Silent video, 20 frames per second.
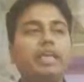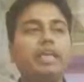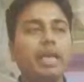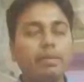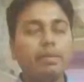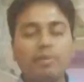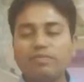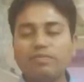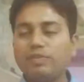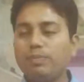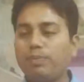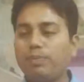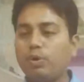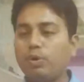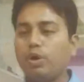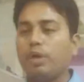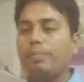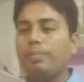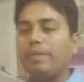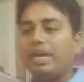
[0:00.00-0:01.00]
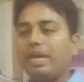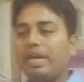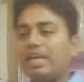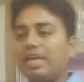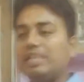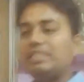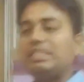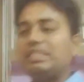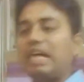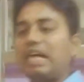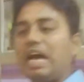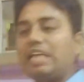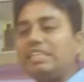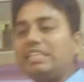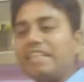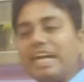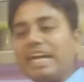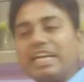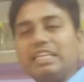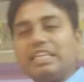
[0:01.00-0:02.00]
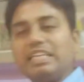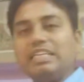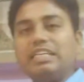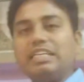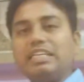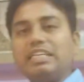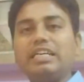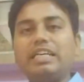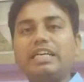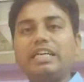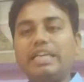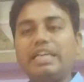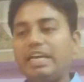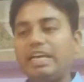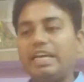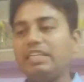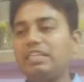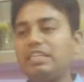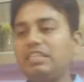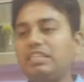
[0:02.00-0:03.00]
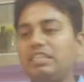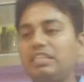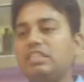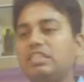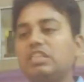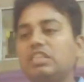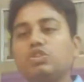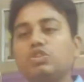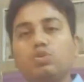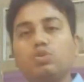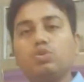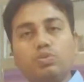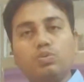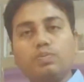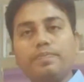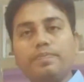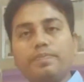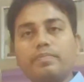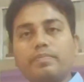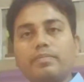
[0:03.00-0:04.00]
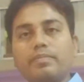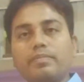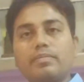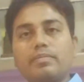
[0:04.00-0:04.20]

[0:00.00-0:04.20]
The name of the poem is A Tiger in the Zoo.